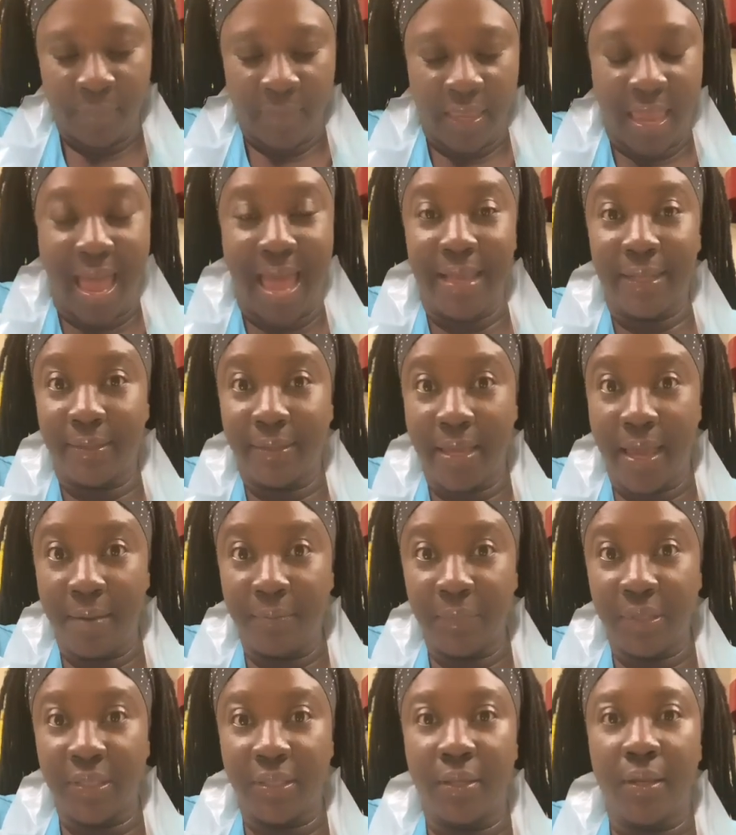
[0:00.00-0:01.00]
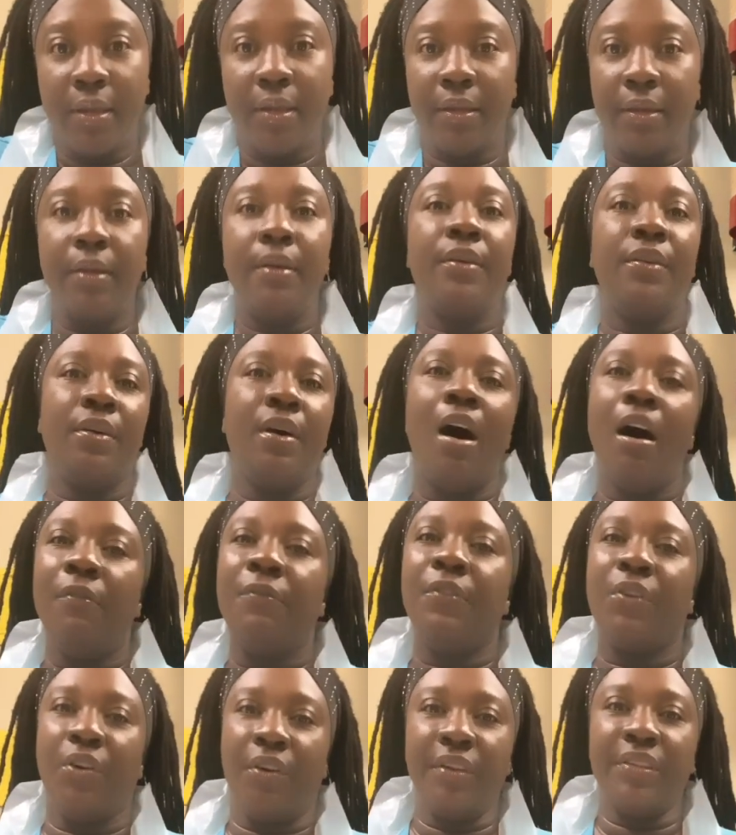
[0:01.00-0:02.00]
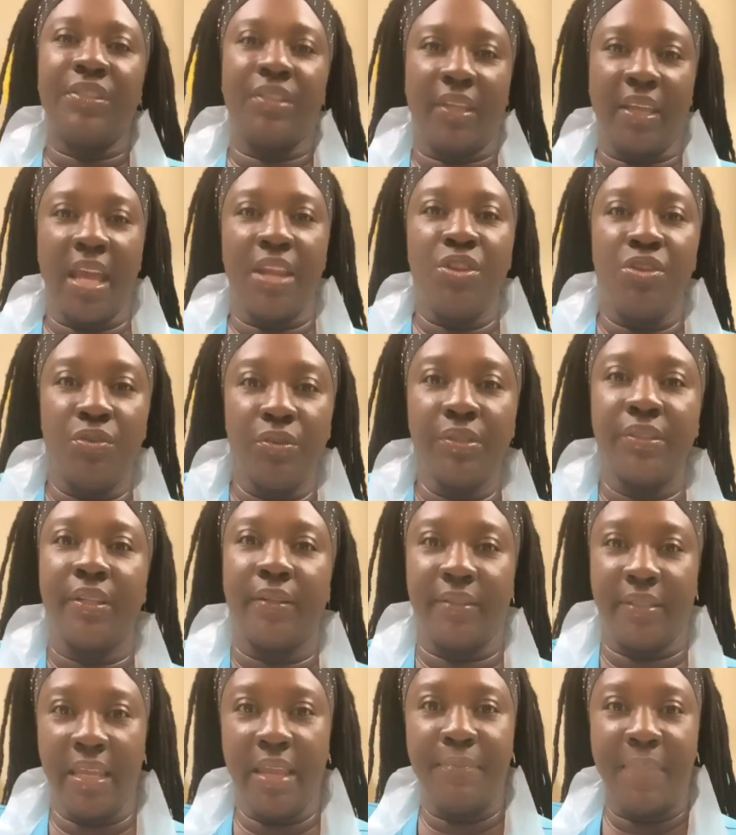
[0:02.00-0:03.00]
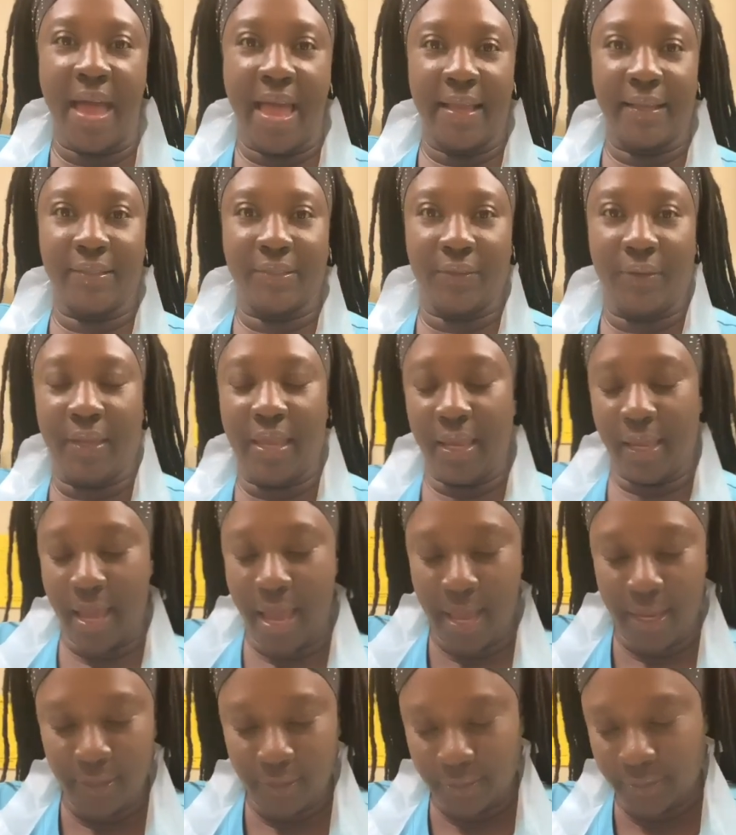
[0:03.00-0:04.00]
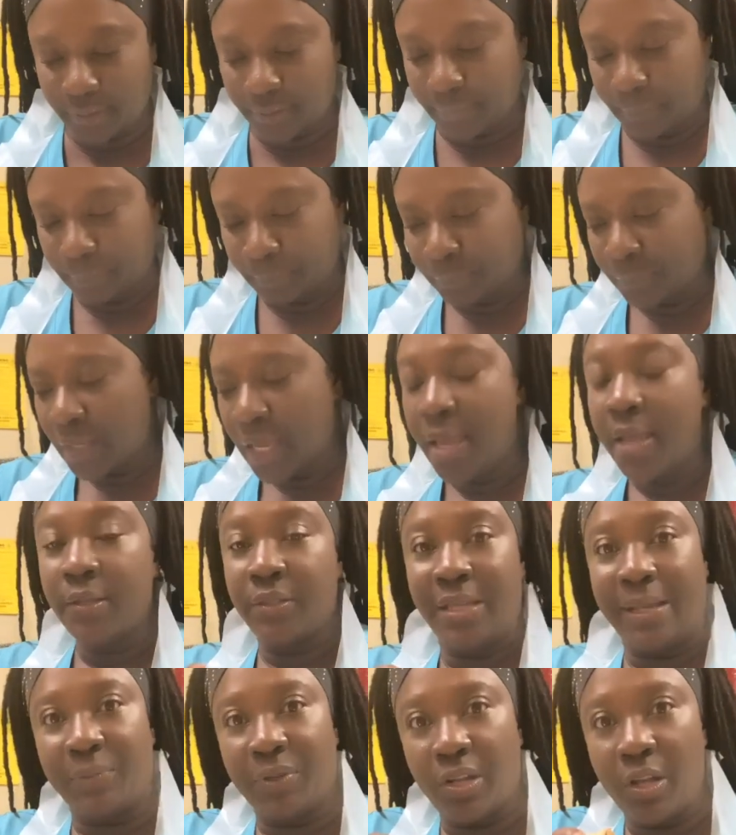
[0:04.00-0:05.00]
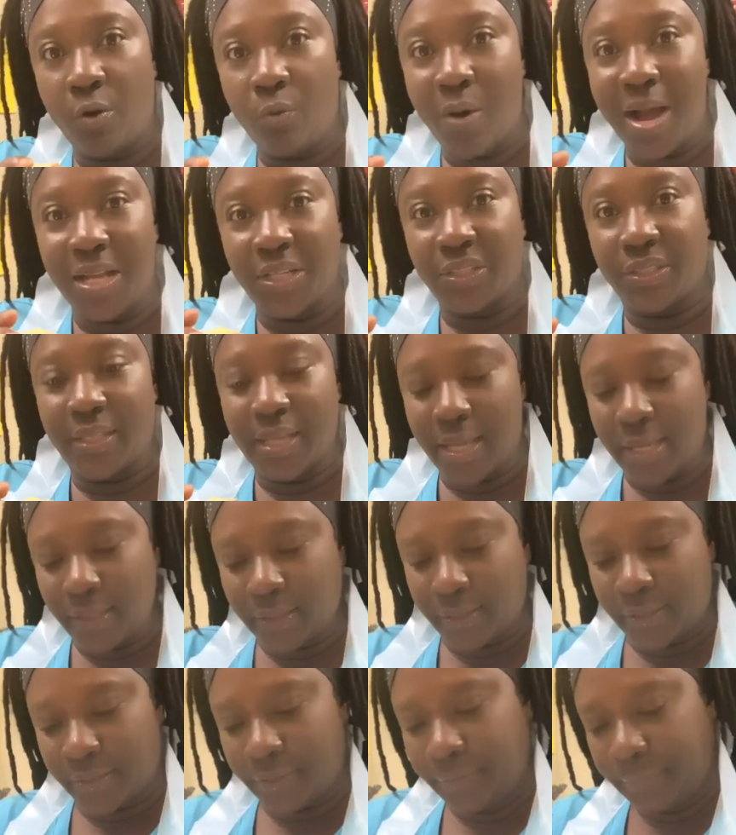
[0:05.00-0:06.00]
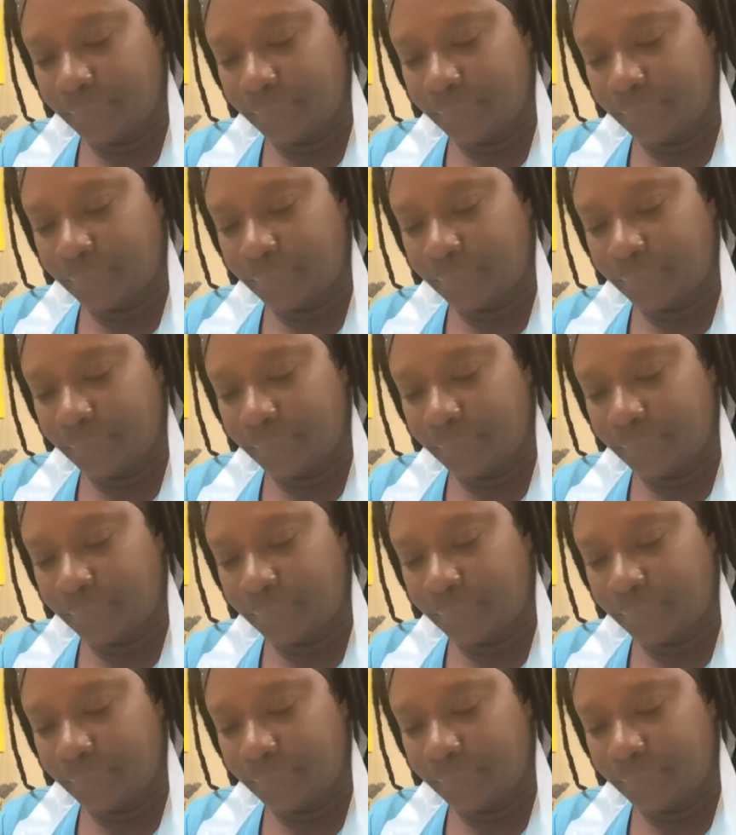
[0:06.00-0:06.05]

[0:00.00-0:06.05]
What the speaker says: items, of course you can use the tea bags, okay guys? So I'm gonna wash this.